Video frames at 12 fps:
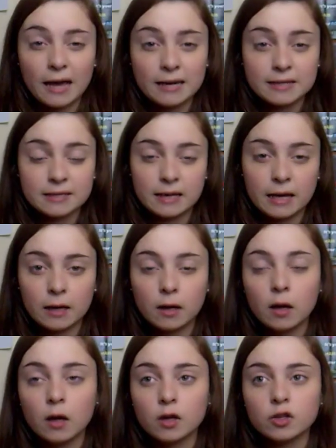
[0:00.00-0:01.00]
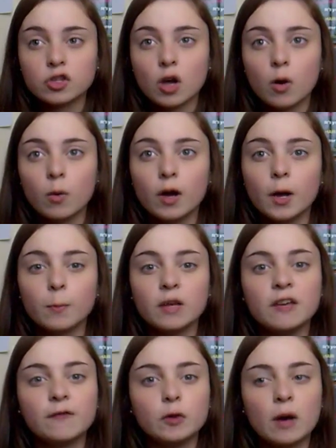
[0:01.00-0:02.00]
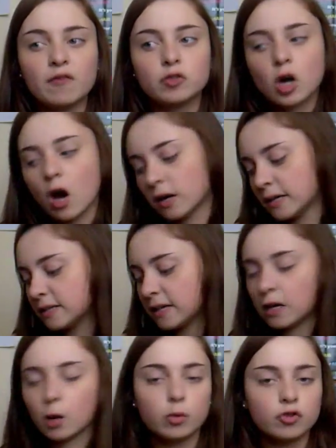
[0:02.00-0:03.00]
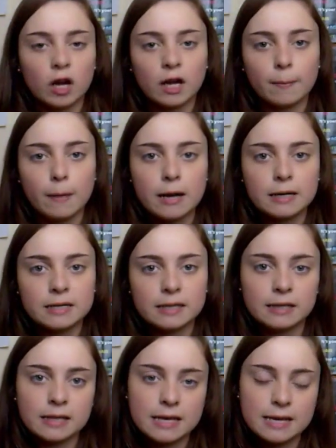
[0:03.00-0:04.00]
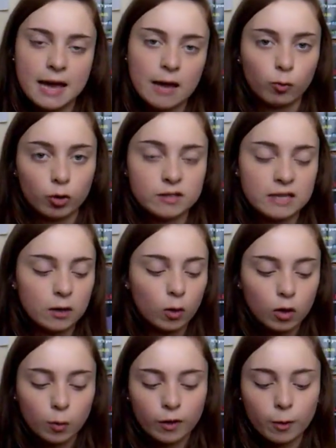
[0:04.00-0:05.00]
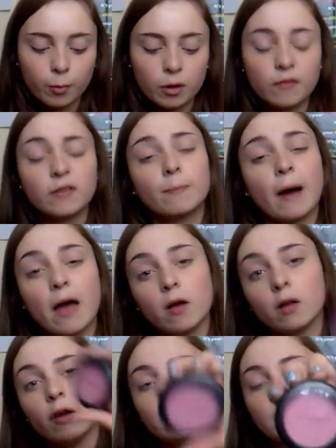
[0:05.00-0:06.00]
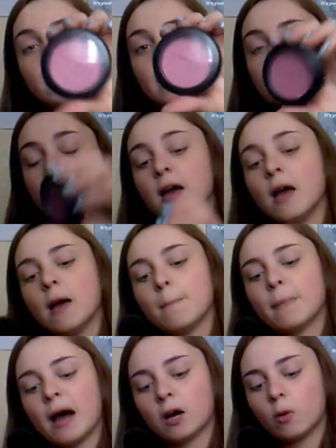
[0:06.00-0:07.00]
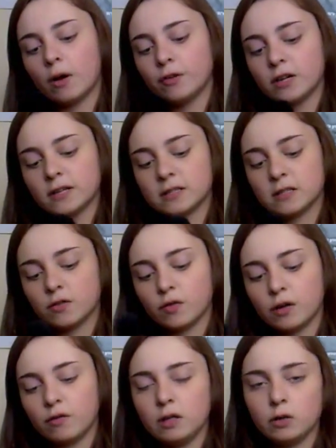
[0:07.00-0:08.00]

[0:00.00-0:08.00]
paler skin. So if you have darker skin, I would recommend the NYC Colour Wheel. But if you're pale like me, MAC Well Dressed is a really,